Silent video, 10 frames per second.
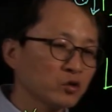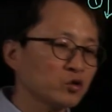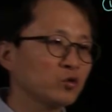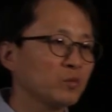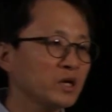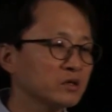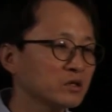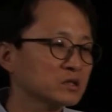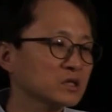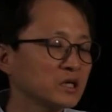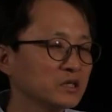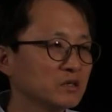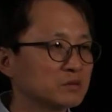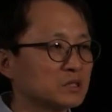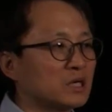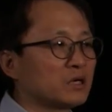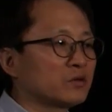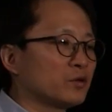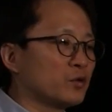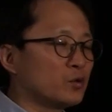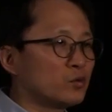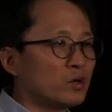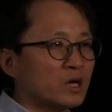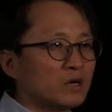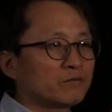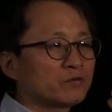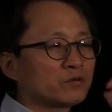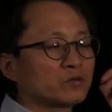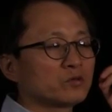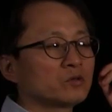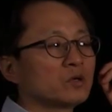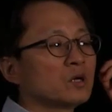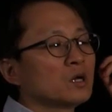To make this kind of sound, you have to